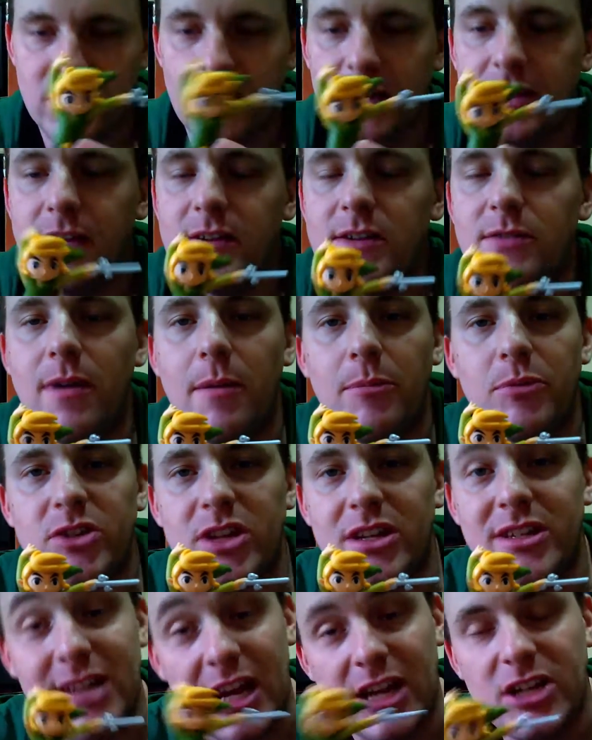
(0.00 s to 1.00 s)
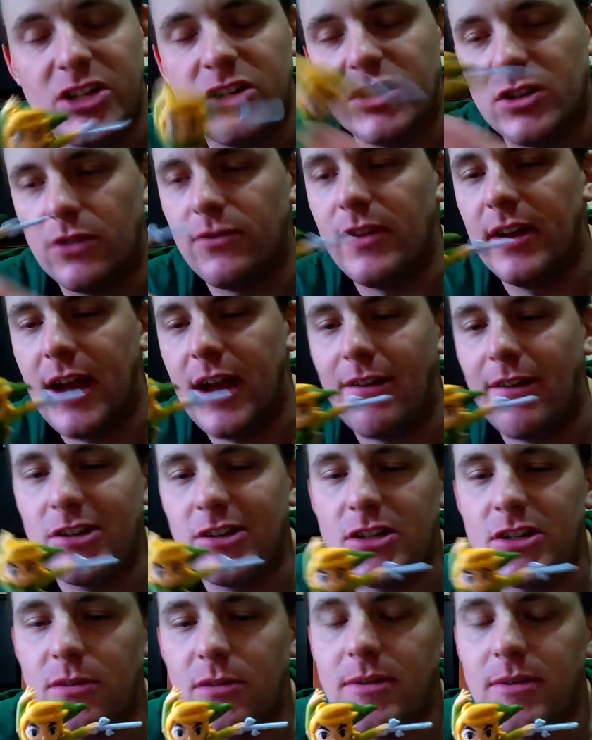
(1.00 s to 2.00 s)
obviously these are representations of their
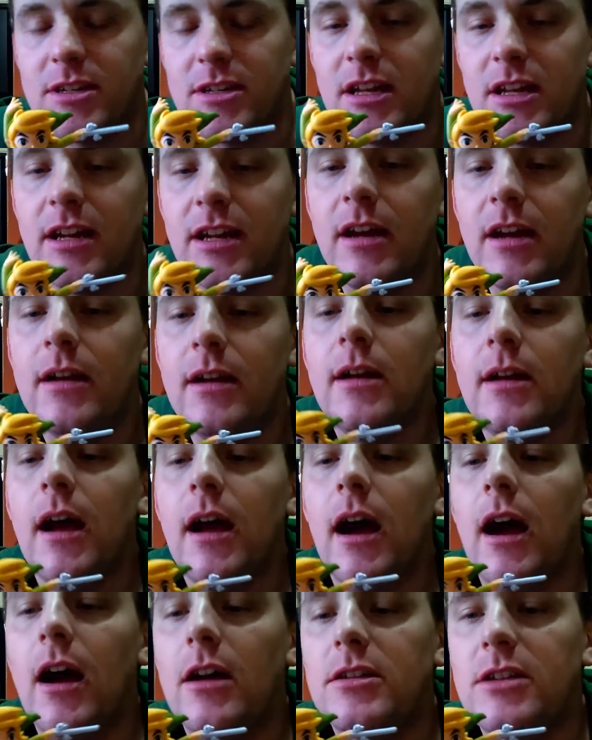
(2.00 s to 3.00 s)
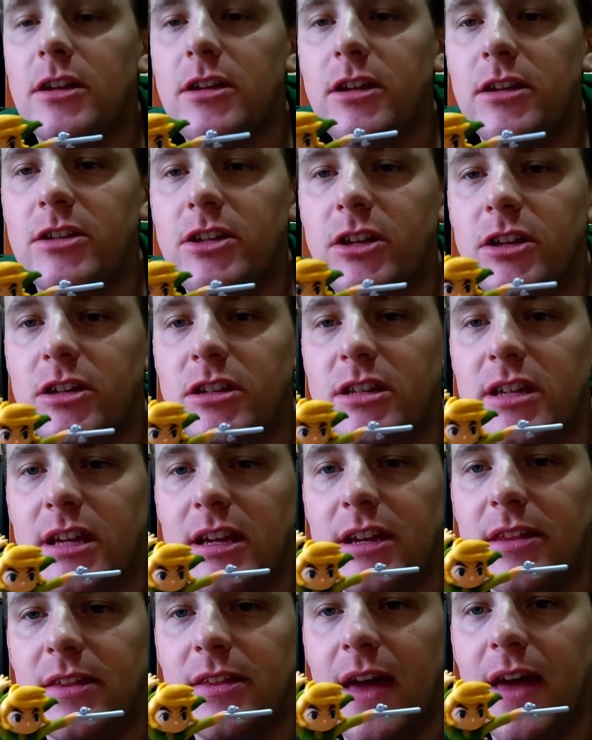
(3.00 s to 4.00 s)
characters, obviously. So as you can
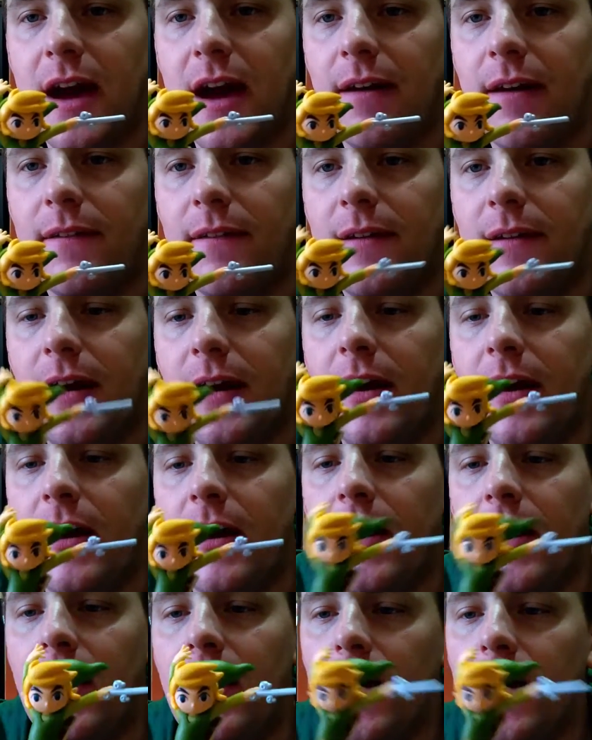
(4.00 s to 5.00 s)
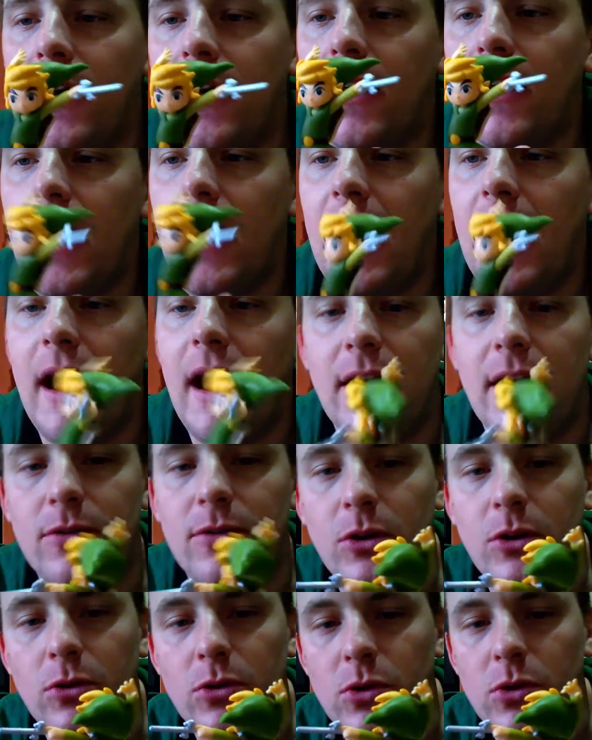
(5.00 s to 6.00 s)
see there,
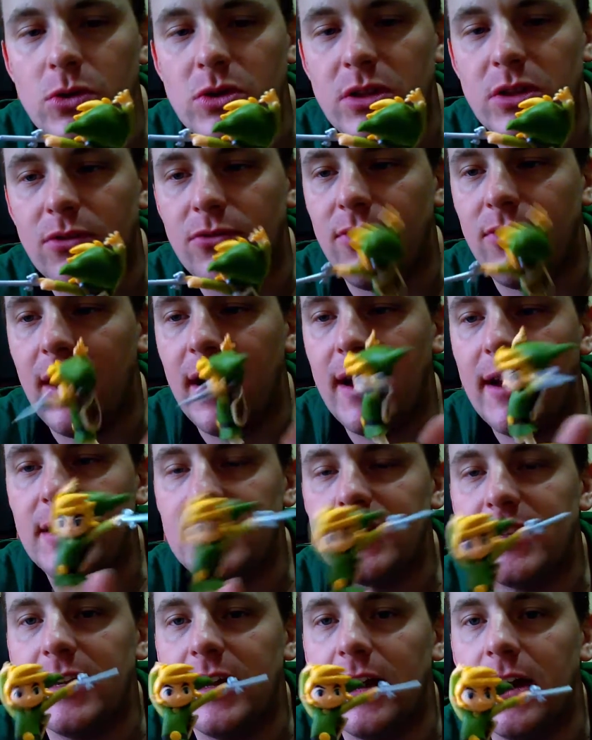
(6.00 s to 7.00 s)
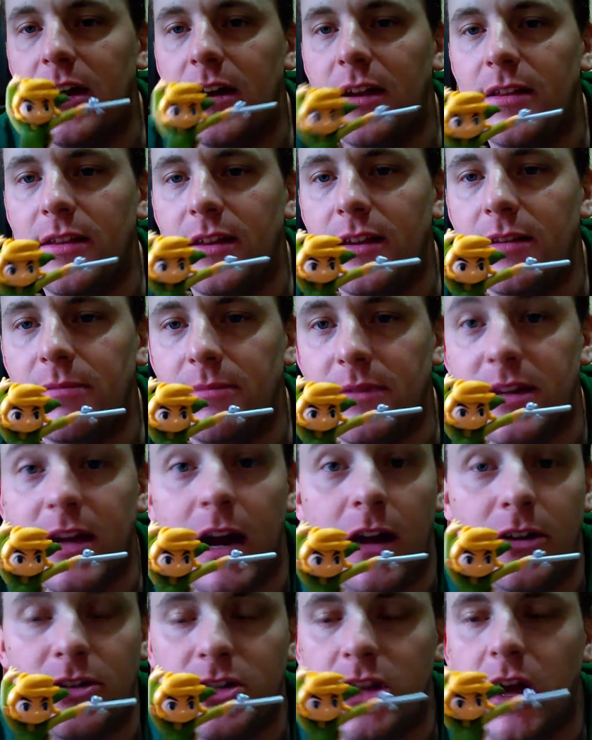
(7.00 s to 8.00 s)
and of course the face, the
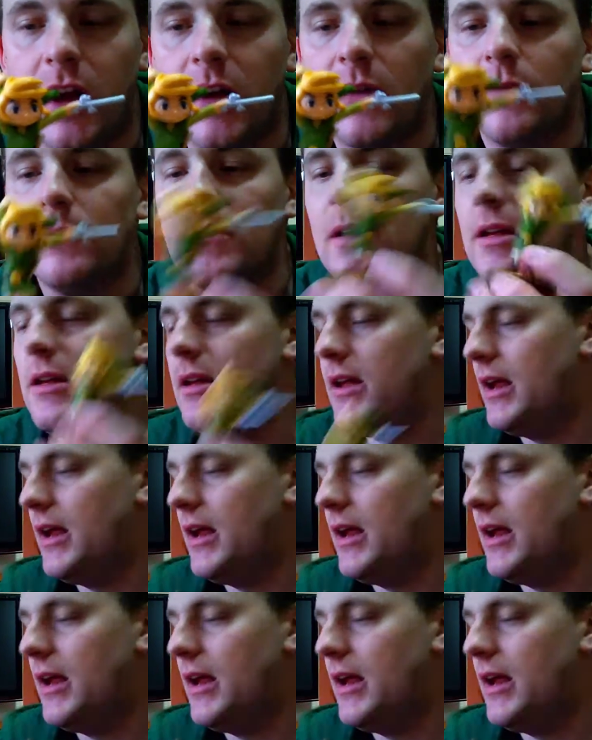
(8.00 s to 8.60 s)
art style,